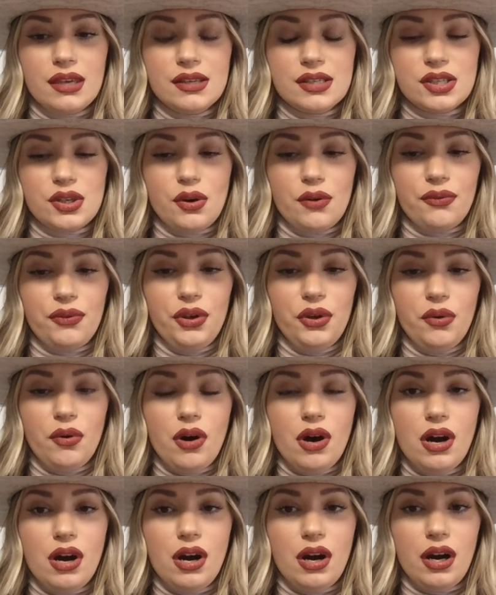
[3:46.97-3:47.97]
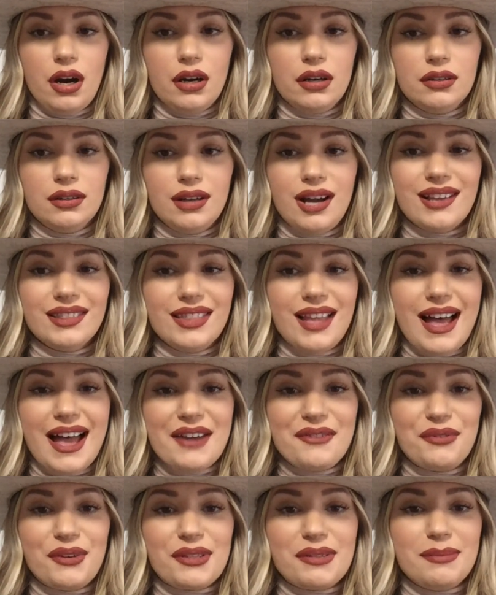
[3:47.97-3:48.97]
So if you are
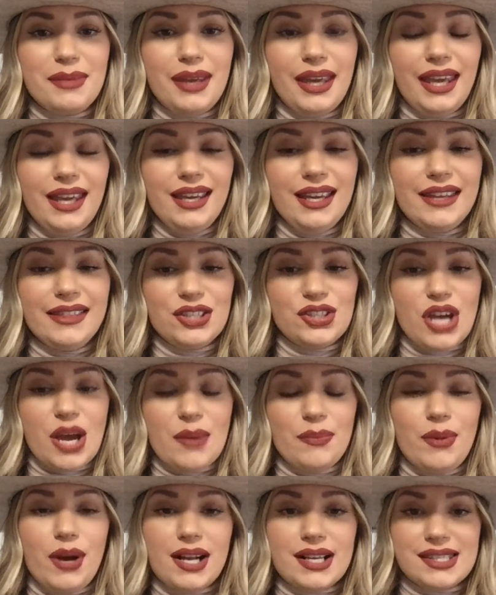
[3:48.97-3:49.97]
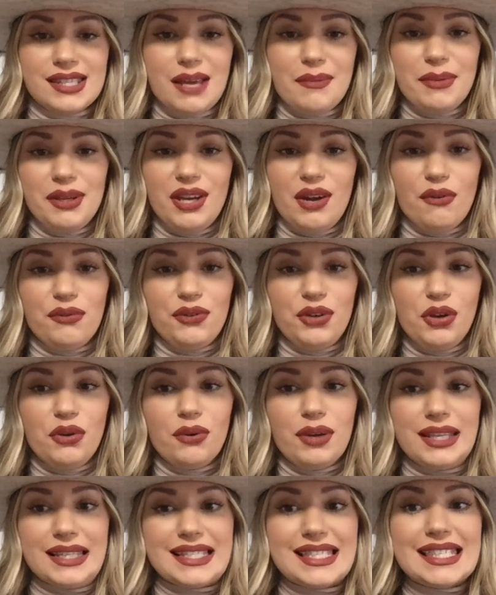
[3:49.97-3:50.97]
live with me in the chat box, let me know if you
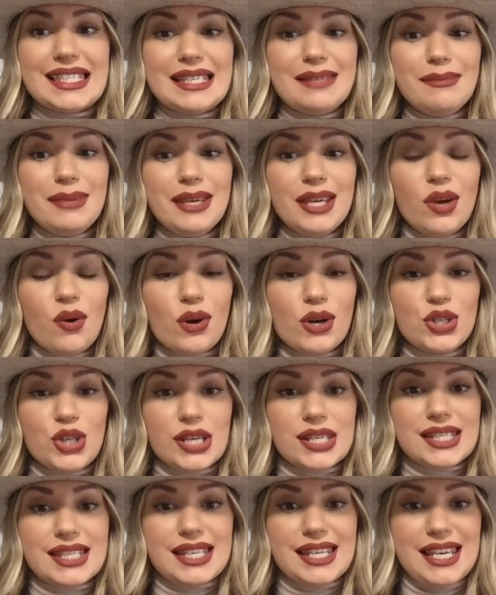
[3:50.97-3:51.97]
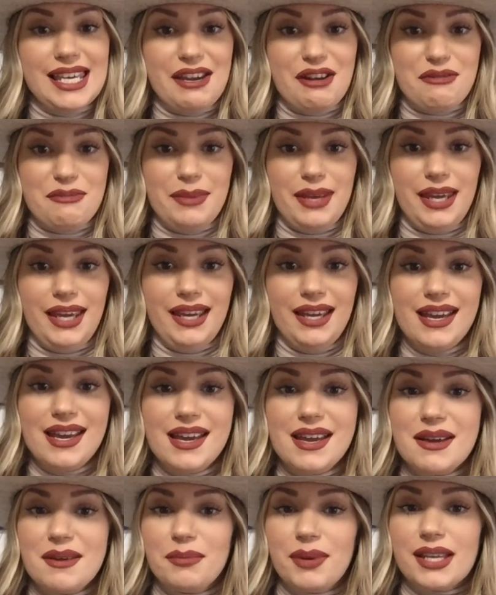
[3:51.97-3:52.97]
can see me or just hear me,
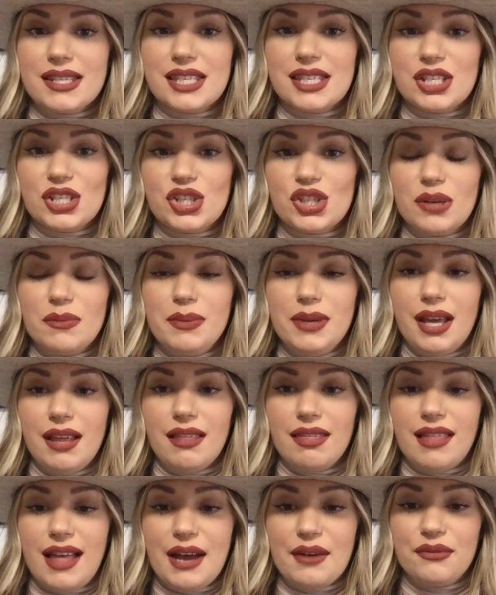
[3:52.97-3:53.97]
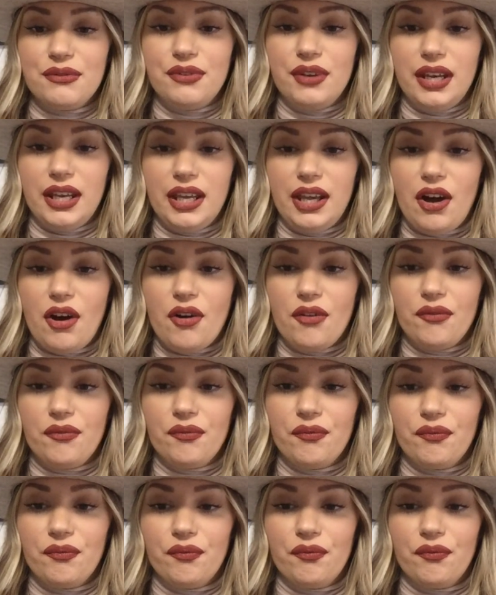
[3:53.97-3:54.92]
because it should be a live video.